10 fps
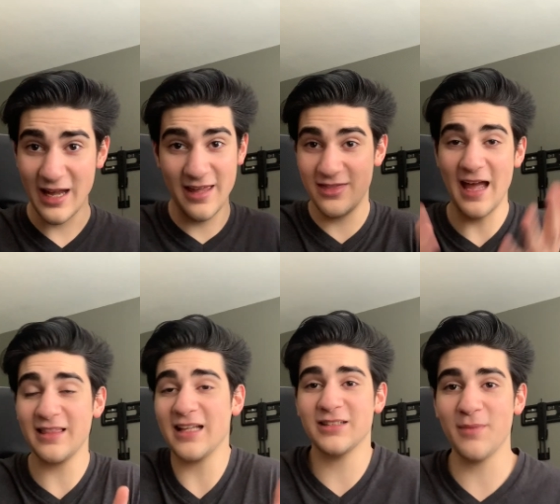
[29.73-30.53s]
and
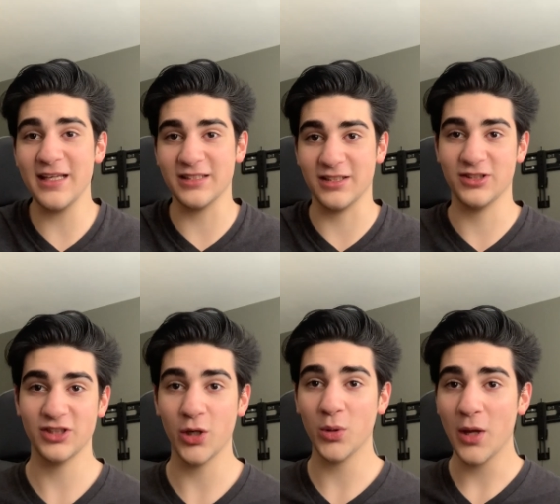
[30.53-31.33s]
that that's amazing.
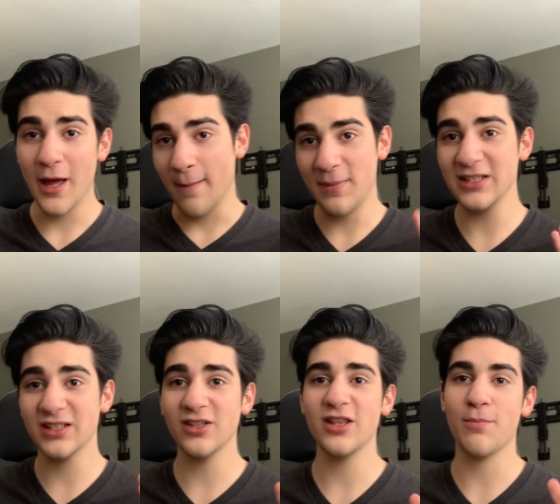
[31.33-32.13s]
So
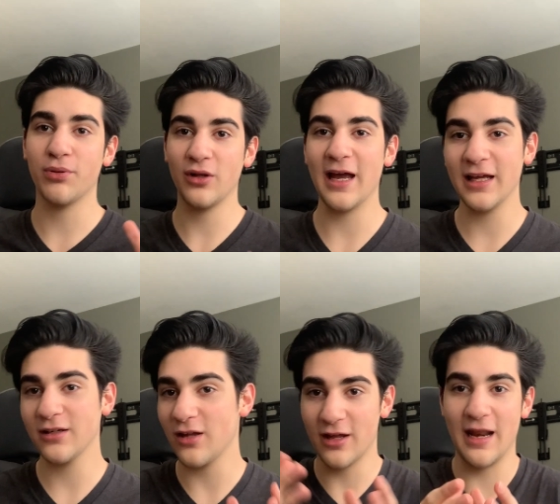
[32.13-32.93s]
basically the
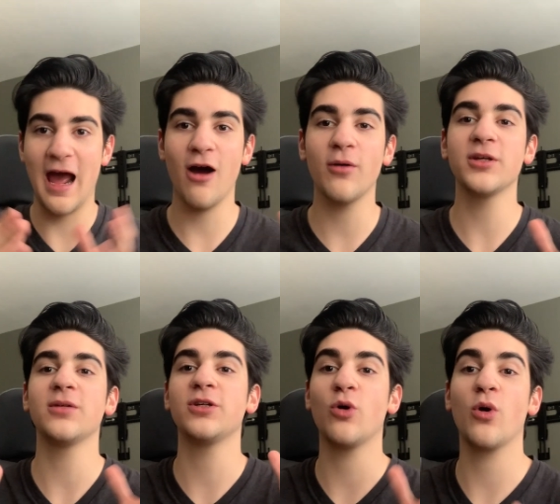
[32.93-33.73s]
plan and how I'm going
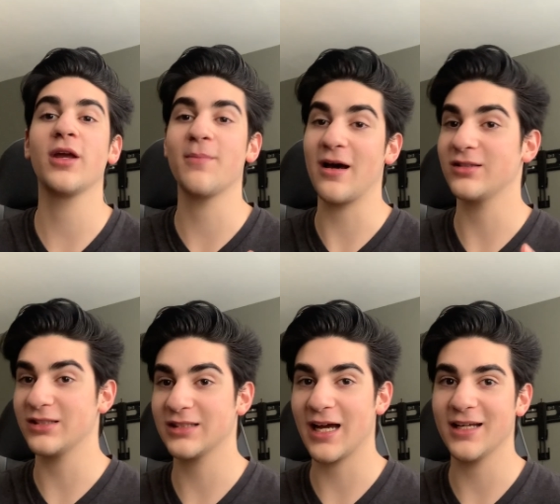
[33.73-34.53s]
to be going about
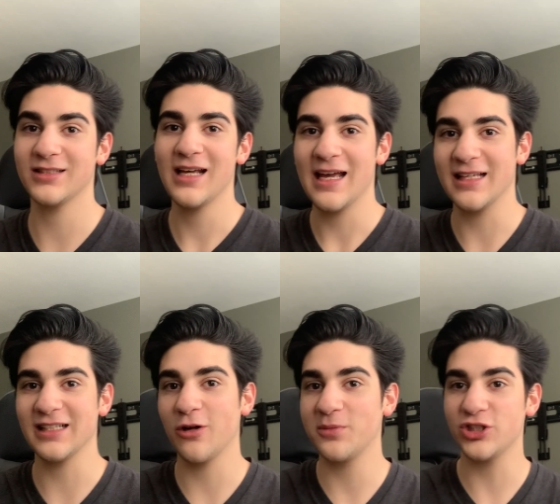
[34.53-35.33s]
this, guys, is
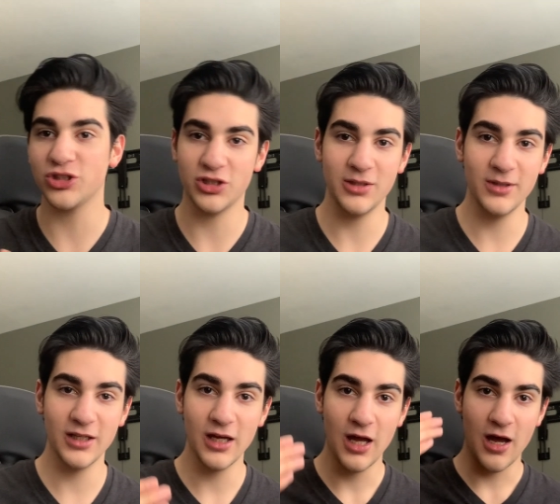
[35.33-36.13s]
I'll be
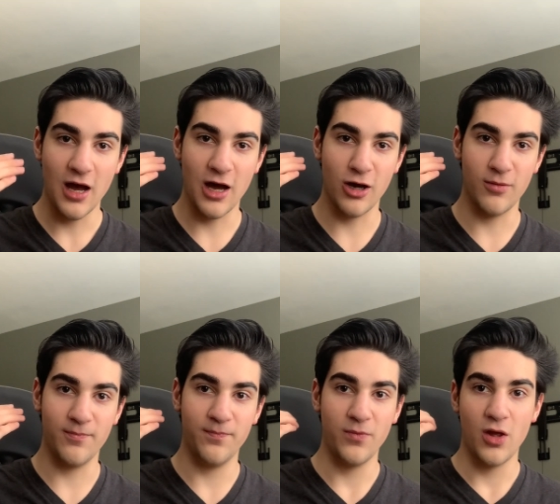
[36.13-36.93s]
streaming
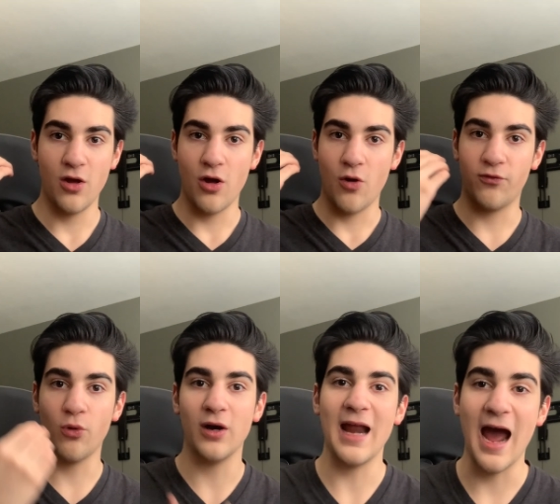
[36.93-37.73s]
um,
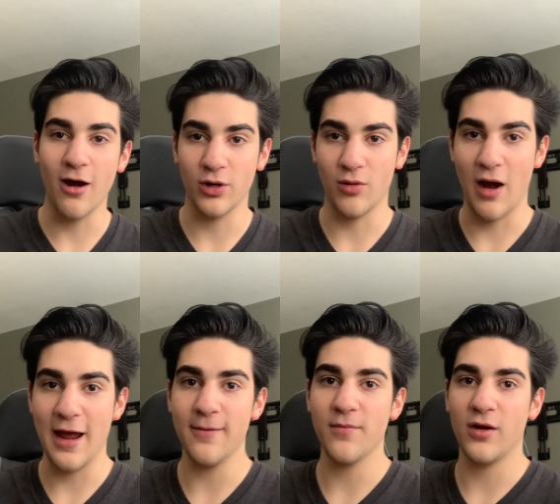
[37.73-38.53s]
for an hour,
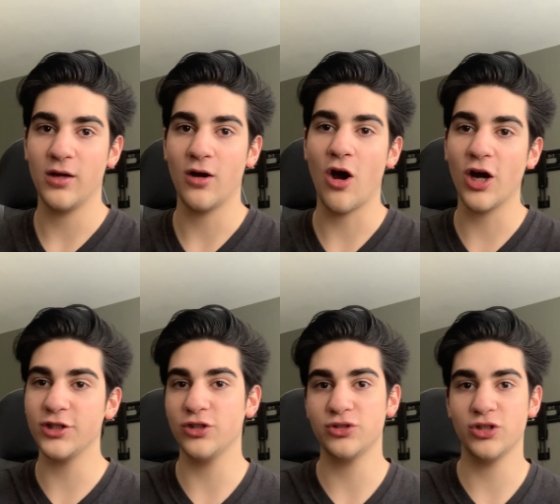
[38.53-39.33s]
right, on
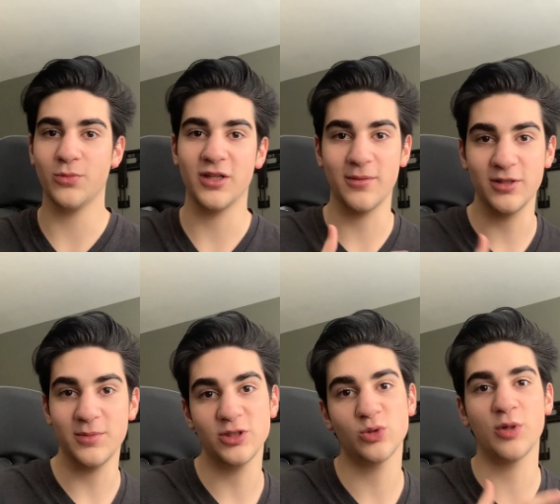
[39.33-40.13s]
YouTube, and I'm going
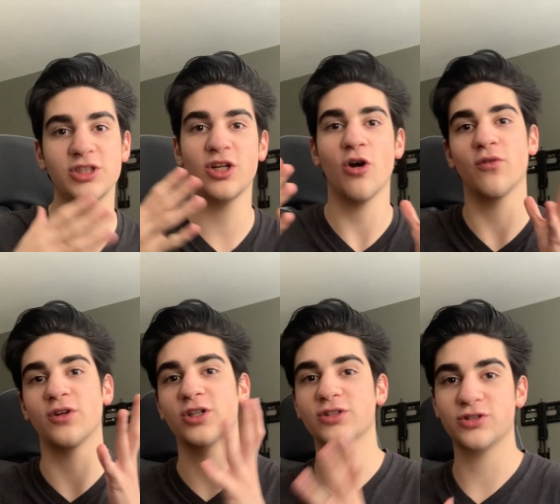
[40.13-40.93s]
to be switching
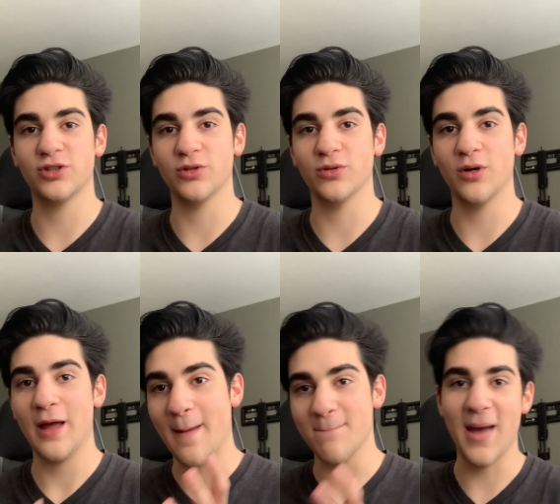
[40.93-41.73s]
over to
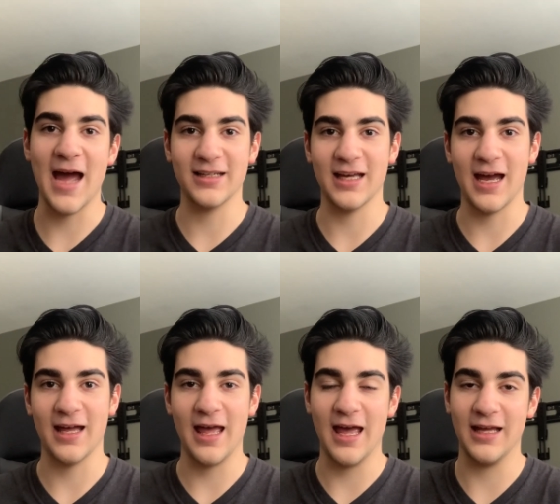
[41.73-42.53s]
Mad
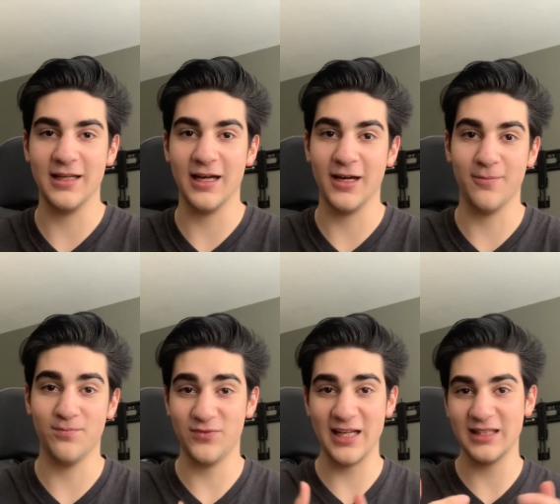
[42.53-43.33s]
Cat. And
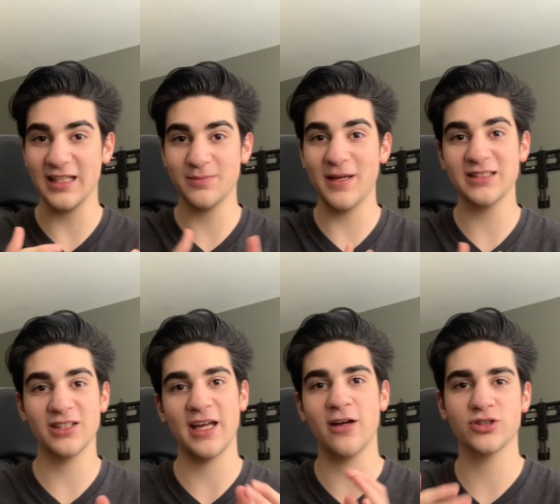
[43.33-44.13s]
um, that that's
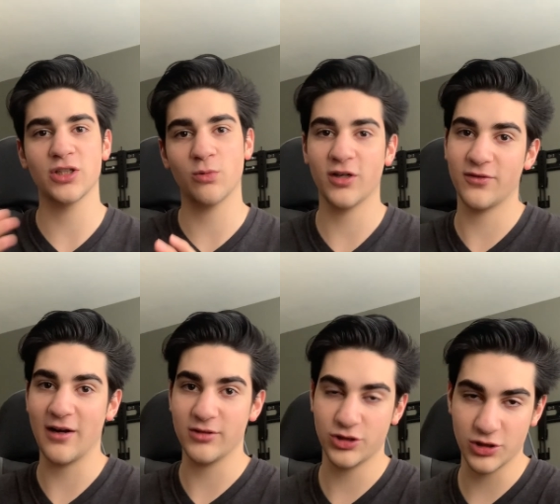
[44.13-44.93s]
basically how it's going to work for
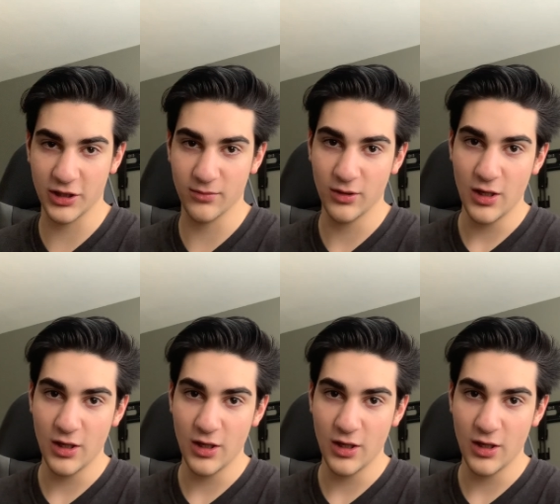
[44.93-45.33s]
every stream.